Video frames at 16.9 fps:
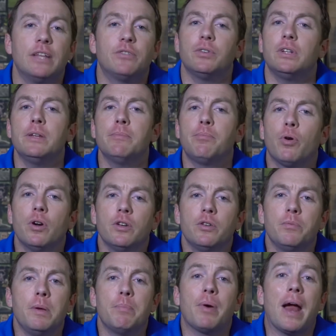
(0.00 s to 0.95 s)
It's really
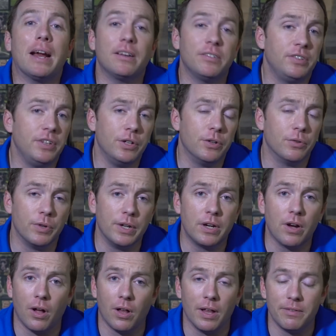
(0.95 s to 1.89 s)
important to be practicing your
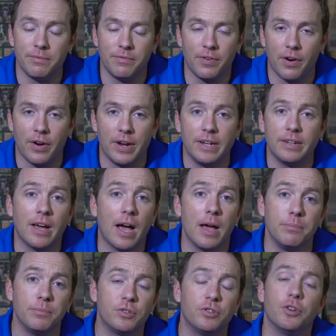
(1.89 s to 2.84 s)
recall at varying
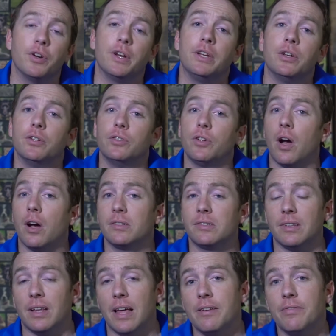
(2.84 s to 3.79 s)
times during your
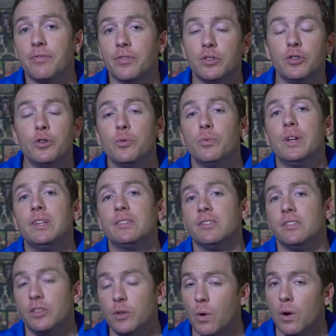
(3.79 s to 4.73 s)
dog's life for 2
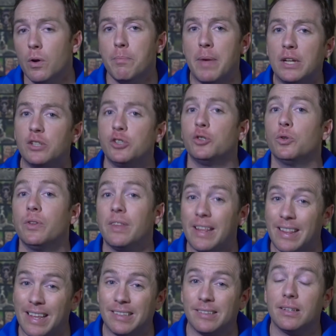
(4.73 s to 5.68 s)
reasons. You want to make sure
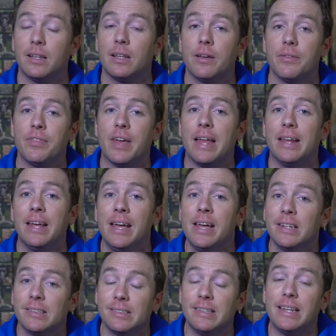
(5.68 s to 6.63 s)
that they still have that
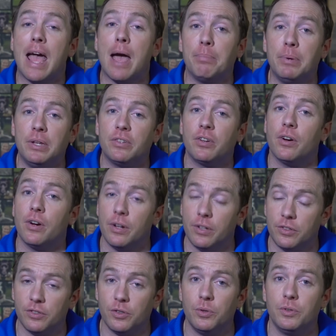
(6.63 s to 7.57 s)
snappy
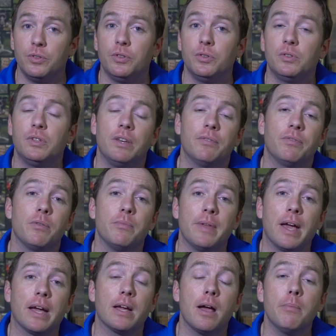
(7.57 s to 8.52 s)
turn as soon as you give
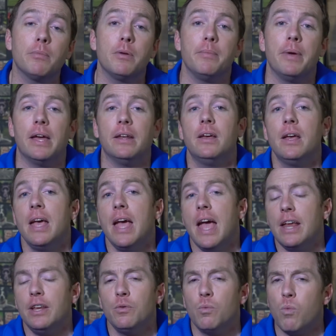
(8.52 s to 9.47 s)
them that come command,
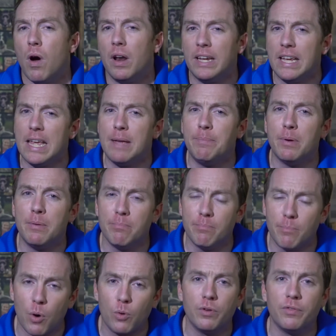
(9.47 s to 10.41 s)
and you want to keep it
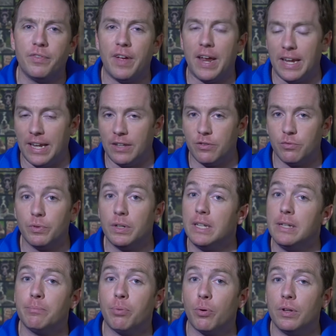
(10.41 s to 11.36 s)
motivating. It's
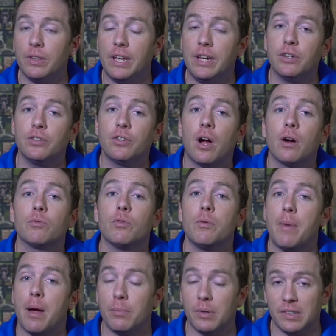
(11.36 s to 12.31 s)
really important that your dog
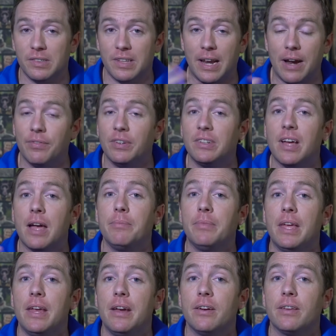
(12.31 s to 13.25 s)
remembers that every
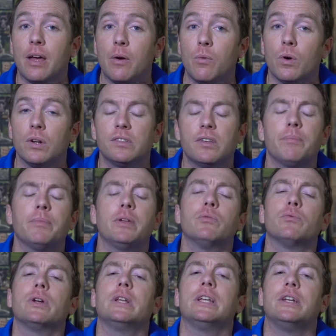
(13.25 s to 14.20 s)
time they hear that word,
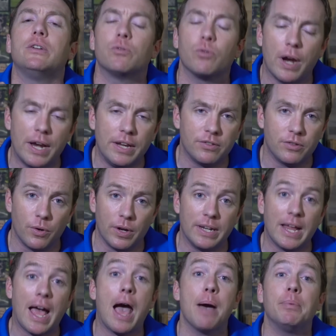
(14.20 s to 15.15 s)
something really great is
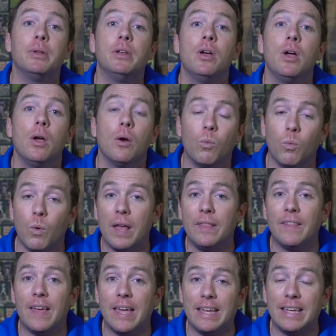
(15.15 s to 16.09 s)
going to happen
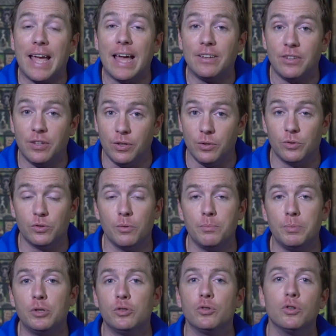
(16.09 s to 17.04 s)
when they get to you. So
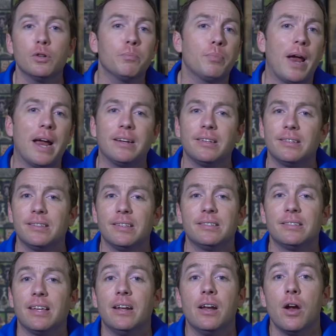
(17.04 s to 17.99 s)
be sure to practice
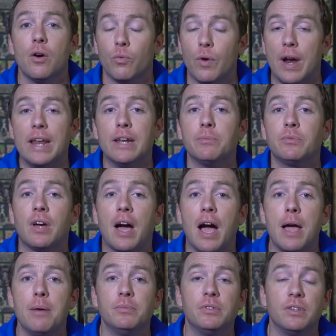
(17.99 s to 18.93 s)
this at random
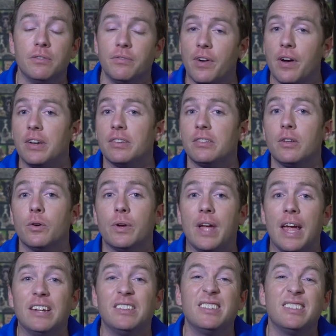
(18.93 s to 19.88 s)
times in various
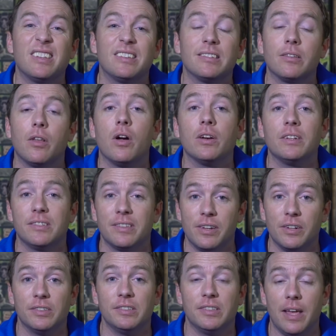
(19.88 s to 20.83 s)
locations as long as
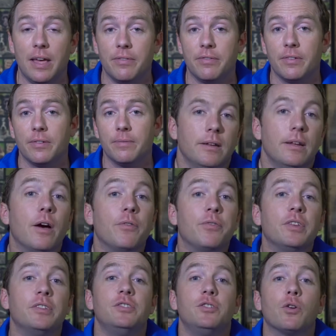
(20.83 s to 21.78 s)
they're safe. Now,
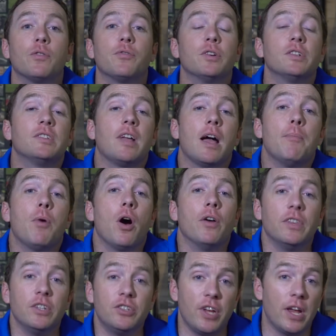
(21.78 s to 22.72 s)
if this is your first time
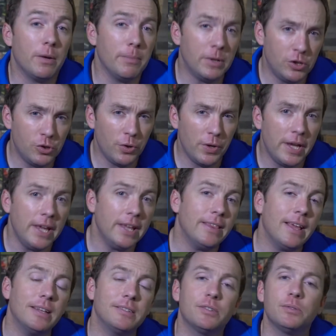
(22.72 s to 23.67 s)
on the channel, make sure you
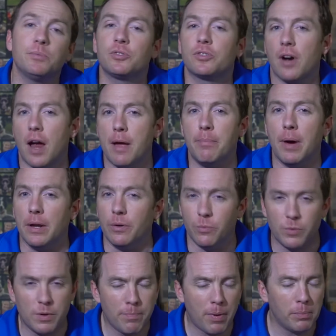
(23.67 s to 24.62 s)
hit that subscribe
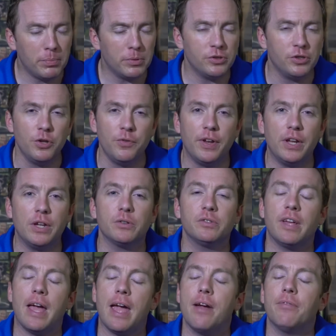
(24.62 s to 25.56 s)
button. We publish new
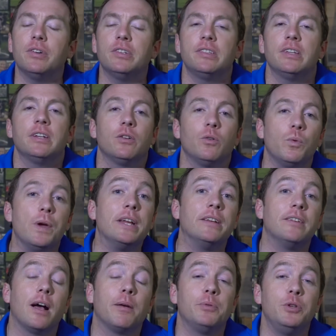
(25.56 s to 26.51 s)
videos every single
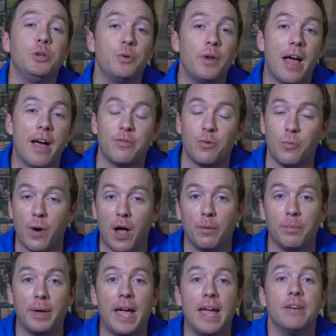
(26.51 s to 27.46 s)
week to help you to have a
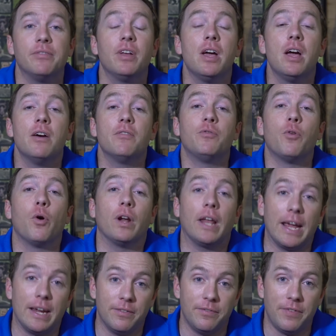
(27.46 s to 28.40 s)
well-behaved
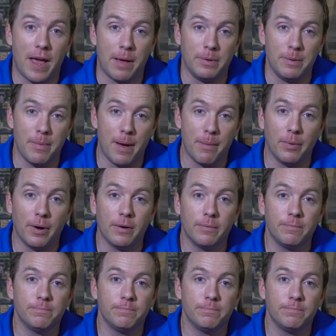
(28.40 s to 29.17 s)
4-legged family member.